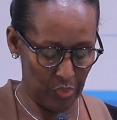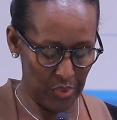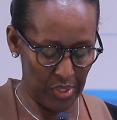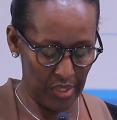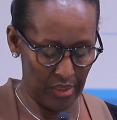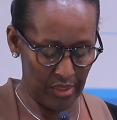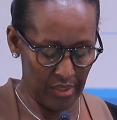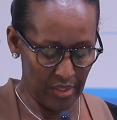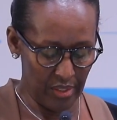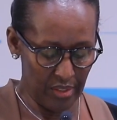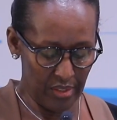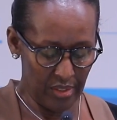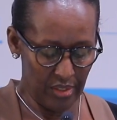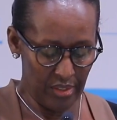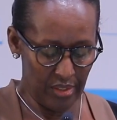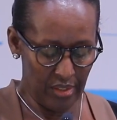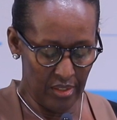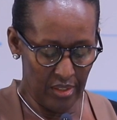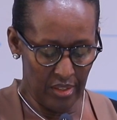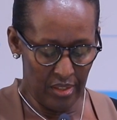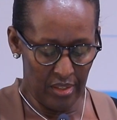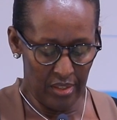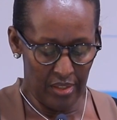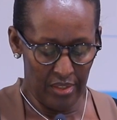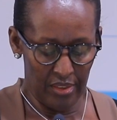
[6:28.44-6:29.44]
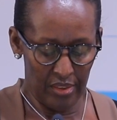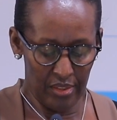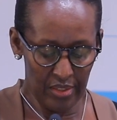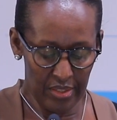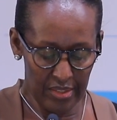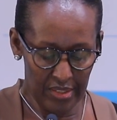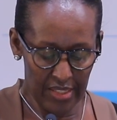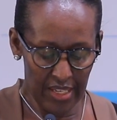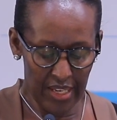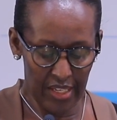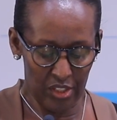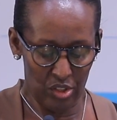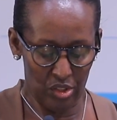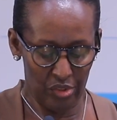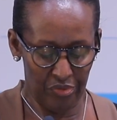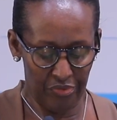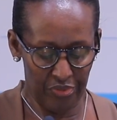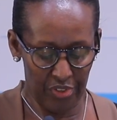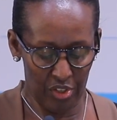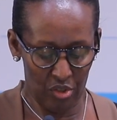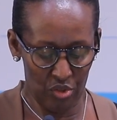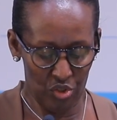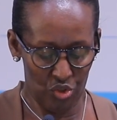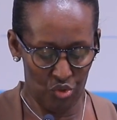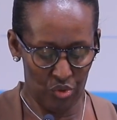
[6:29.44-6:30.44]
with the start of
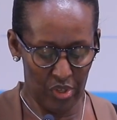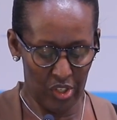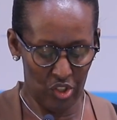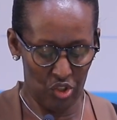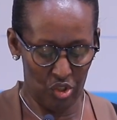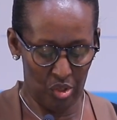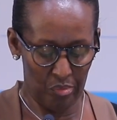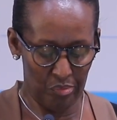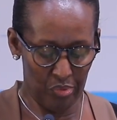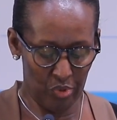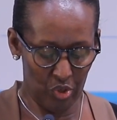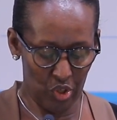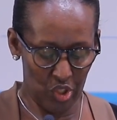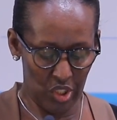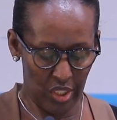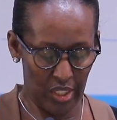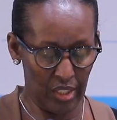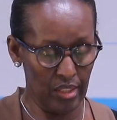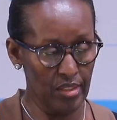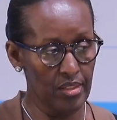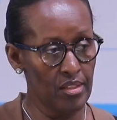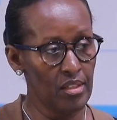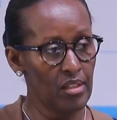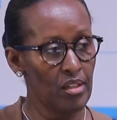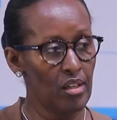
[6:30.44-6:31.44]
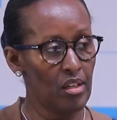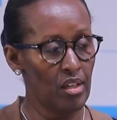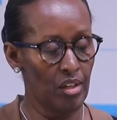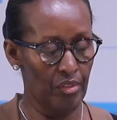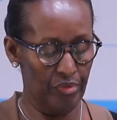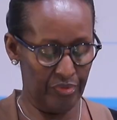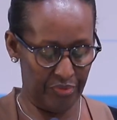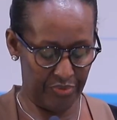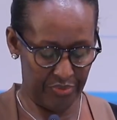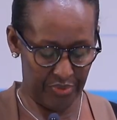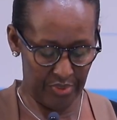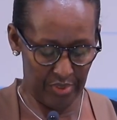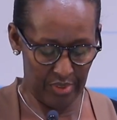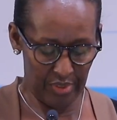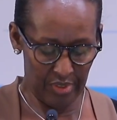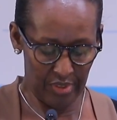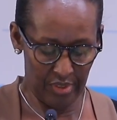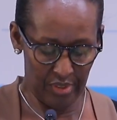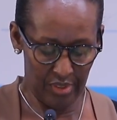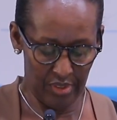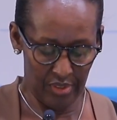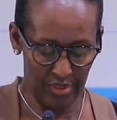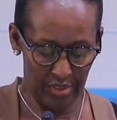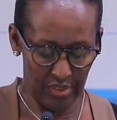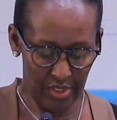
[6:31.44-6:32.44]
a construction project of
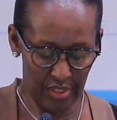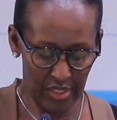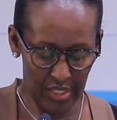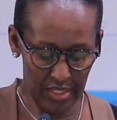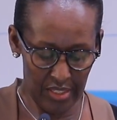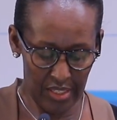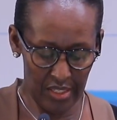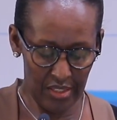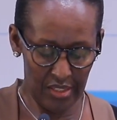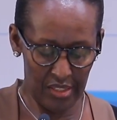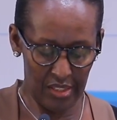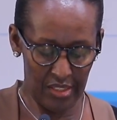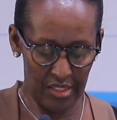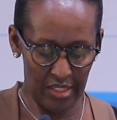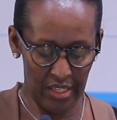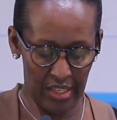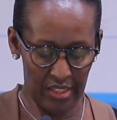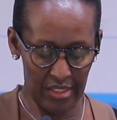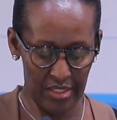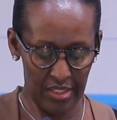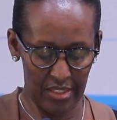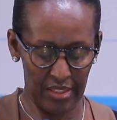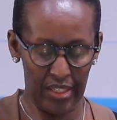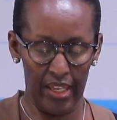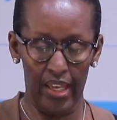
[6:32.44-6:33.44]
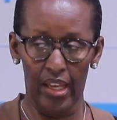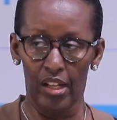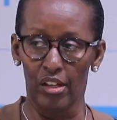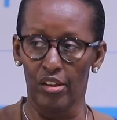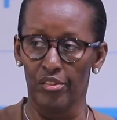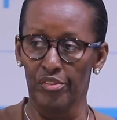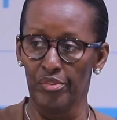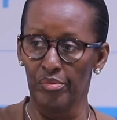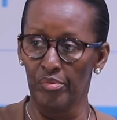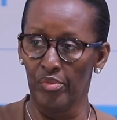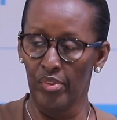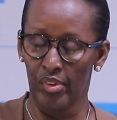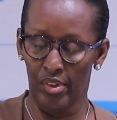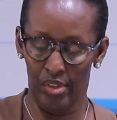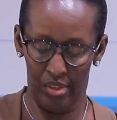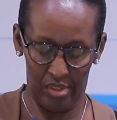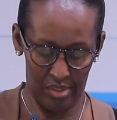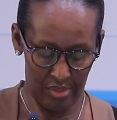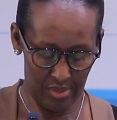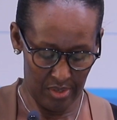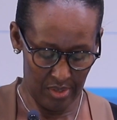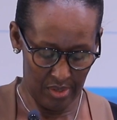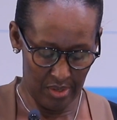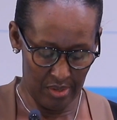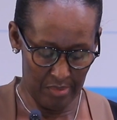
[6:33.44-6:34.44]
the necessity and scale of
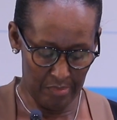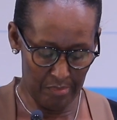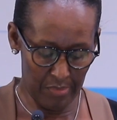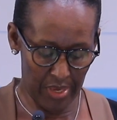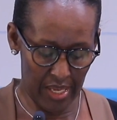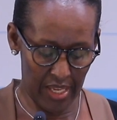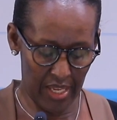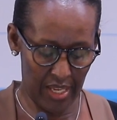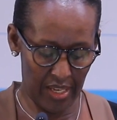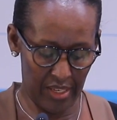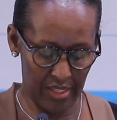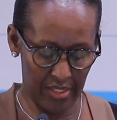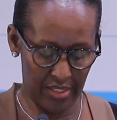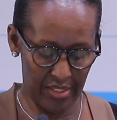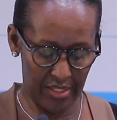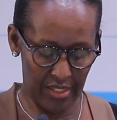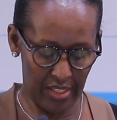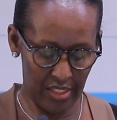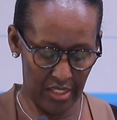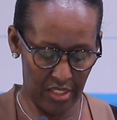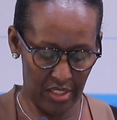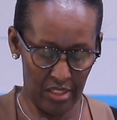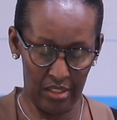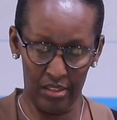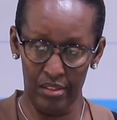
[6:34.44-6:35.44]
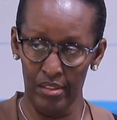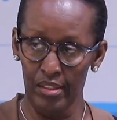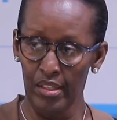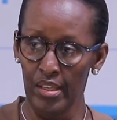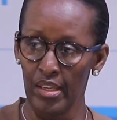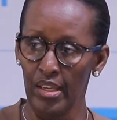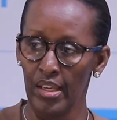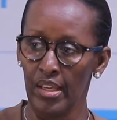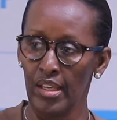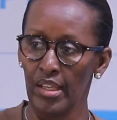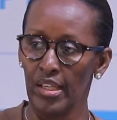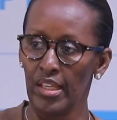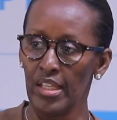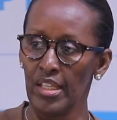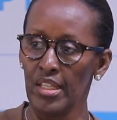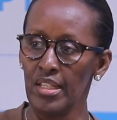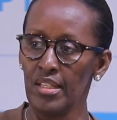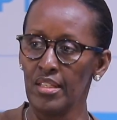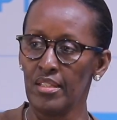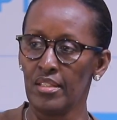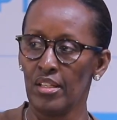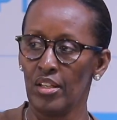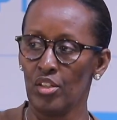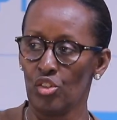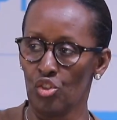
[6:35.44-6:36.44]
My Heart Center
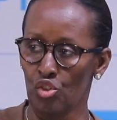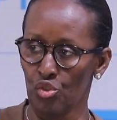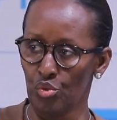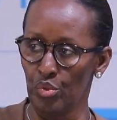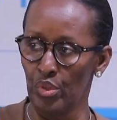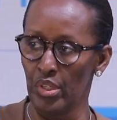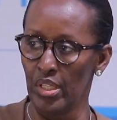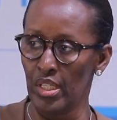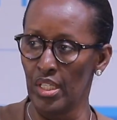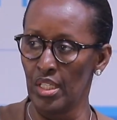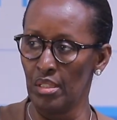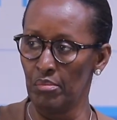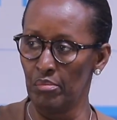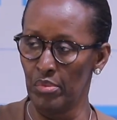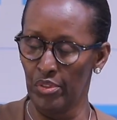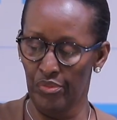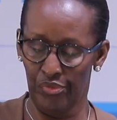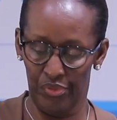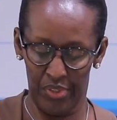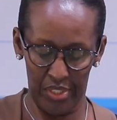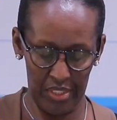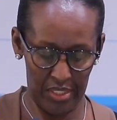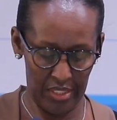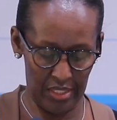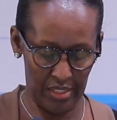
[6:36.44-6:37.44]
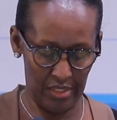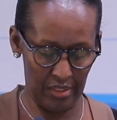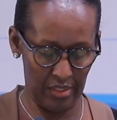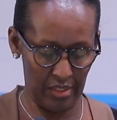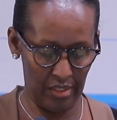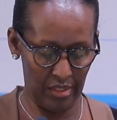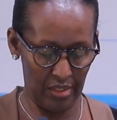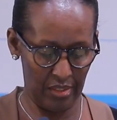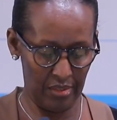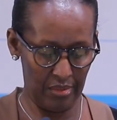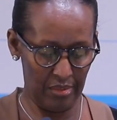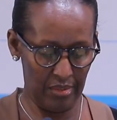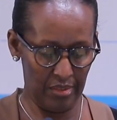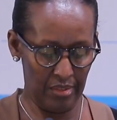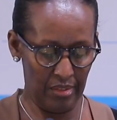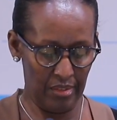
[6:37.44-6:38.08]
is truly befitting.